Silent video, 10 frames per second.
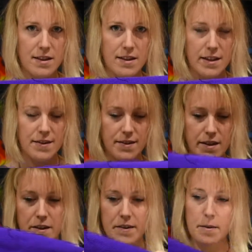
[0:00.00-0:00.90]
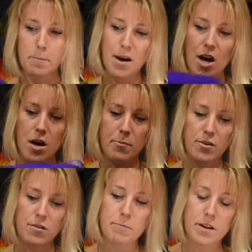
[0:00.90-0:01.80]
This is
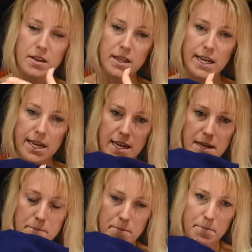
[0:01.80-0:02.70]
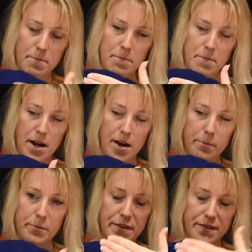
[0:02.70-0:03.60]
purple, but the
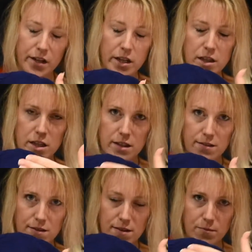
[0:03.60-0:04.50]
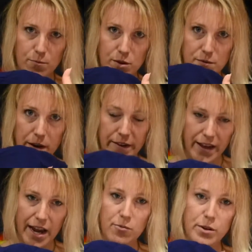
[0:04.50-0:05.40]
side that would face
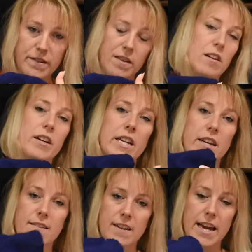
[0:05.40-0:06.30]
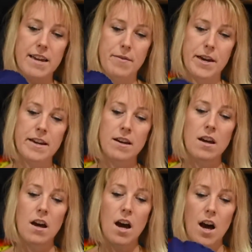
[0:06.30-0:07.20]
outwards and the lining is navy.
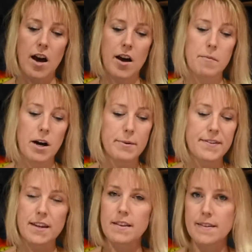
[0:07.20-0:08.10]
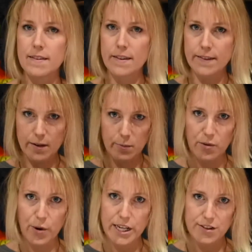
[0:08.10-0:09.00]
I would say this is a
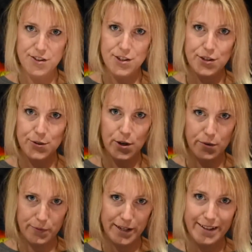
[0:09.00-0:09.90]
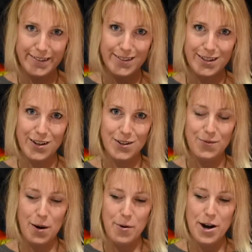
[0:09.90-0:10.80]
similar weight to a fleece kind
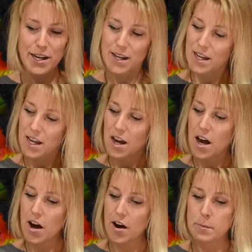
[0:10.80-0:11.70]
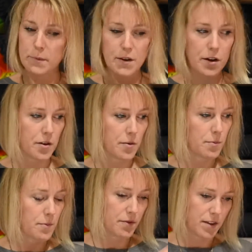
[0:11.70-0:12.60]
of fabric, so
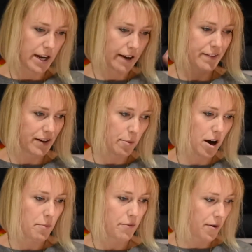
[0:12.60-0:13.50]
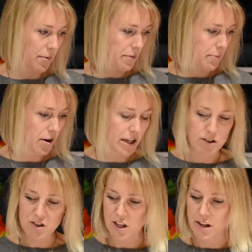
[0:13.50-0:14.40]
the next step up from the poly
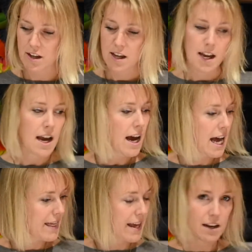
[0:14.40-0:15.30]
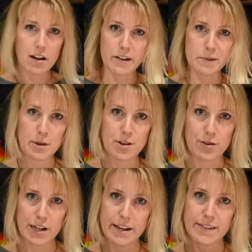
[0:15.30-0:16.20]
cotton. And then last but
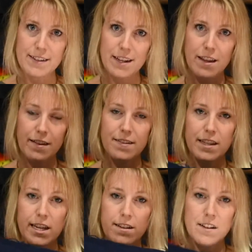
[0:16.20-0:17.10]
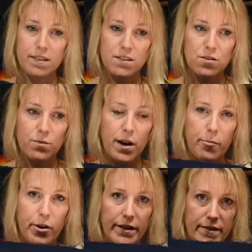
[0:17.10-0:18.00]
not least is the Does It All
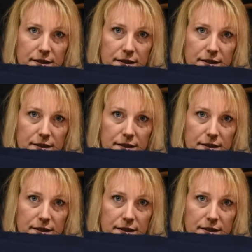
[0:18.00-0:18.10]
fabric.